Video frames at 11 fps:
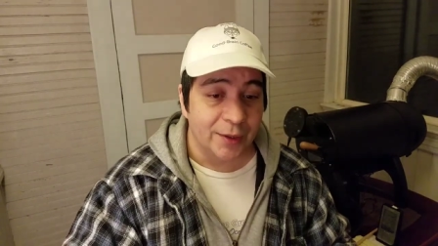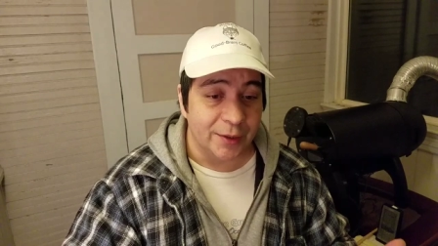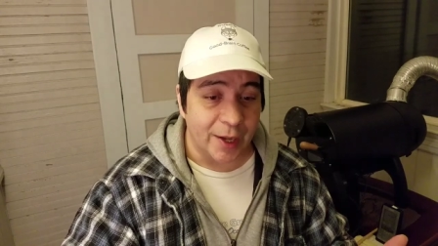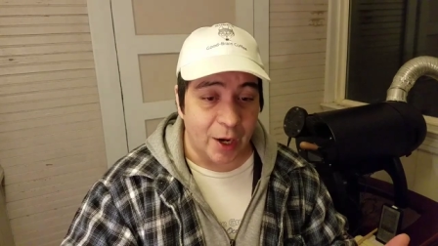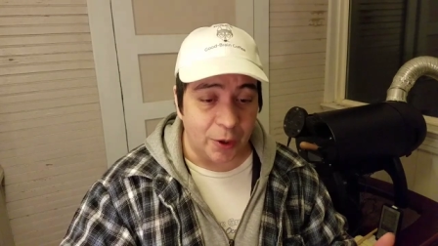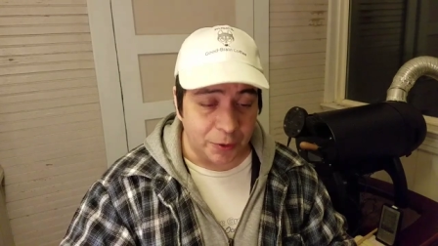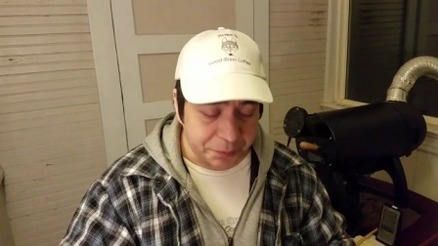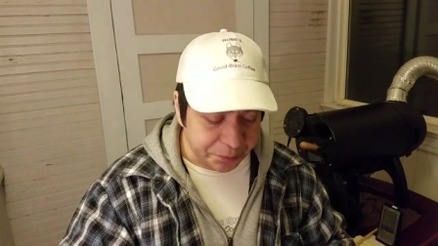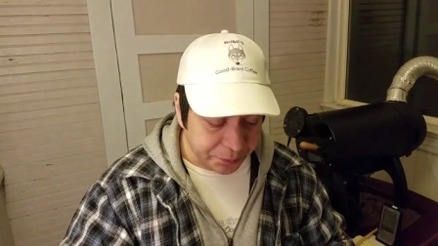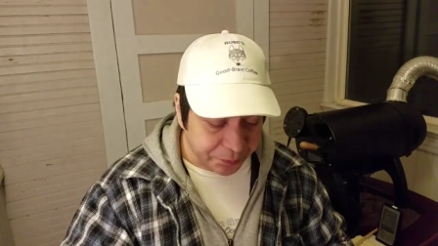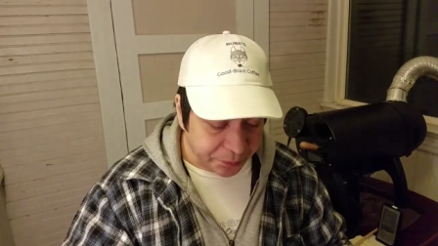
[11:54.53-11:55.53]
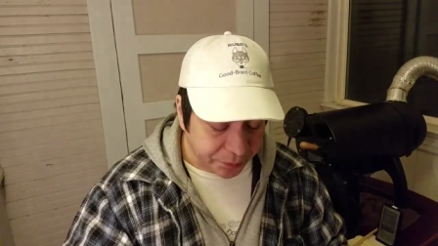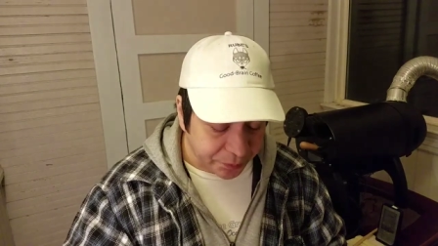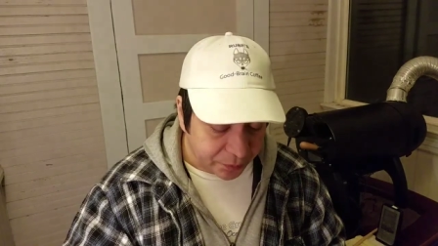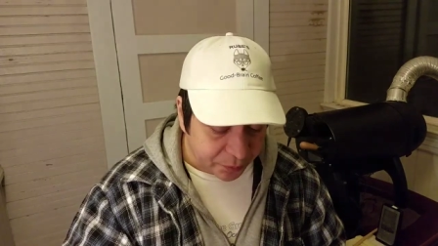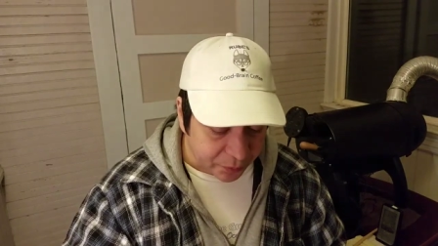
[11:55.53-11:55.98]
Now,
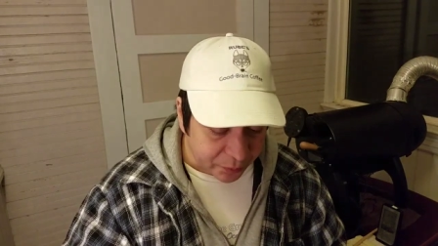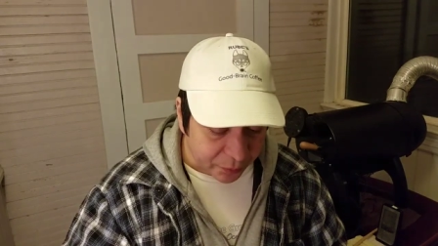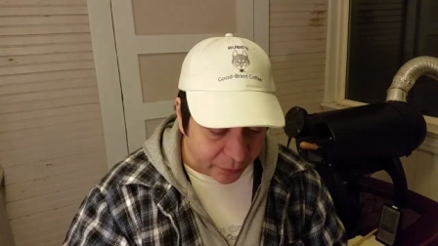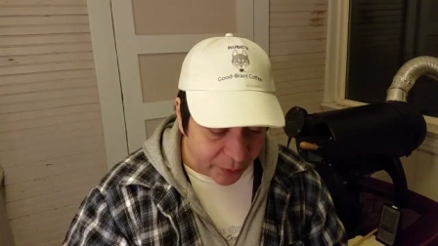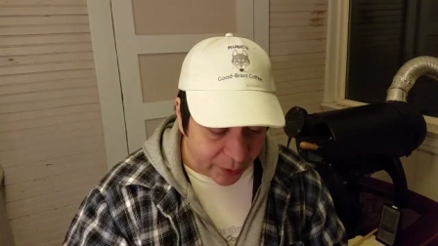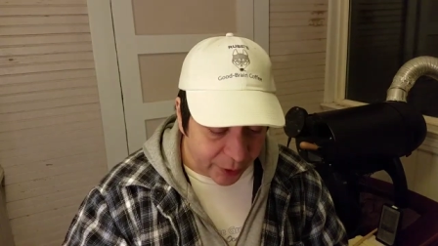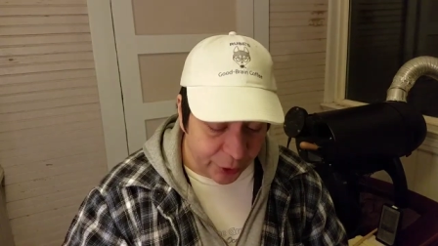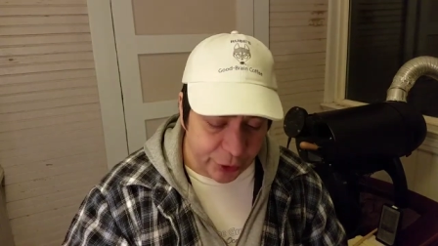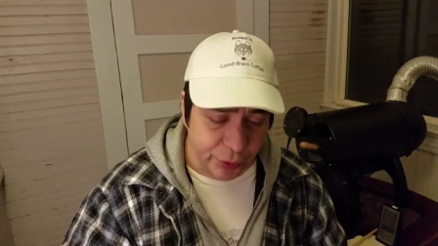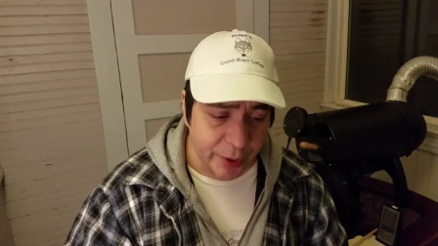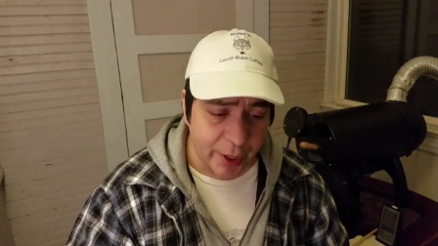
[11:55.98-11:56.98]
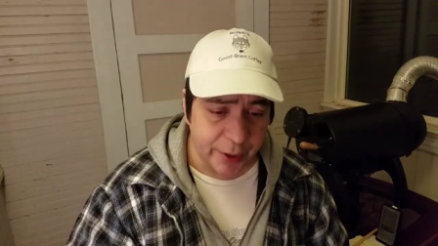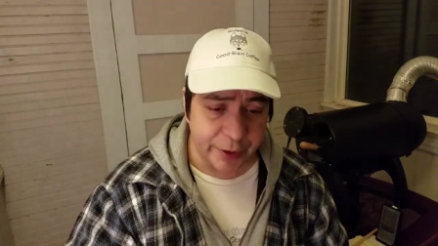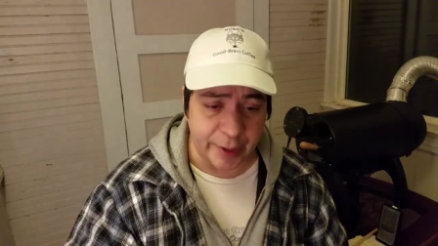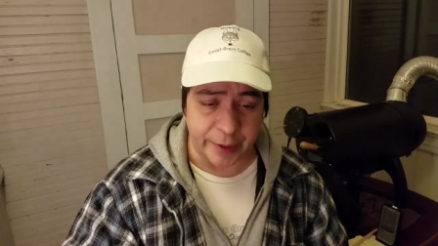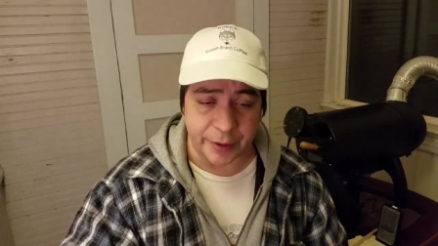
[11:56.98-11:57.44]
here's what I
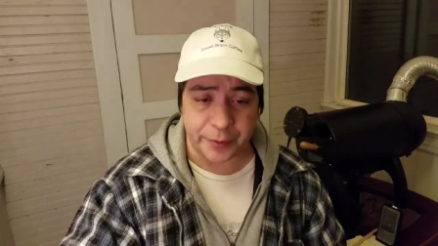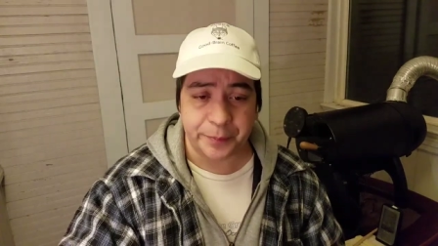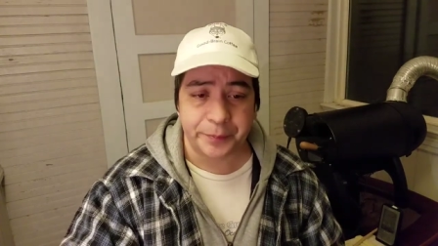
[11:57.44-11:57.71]
think.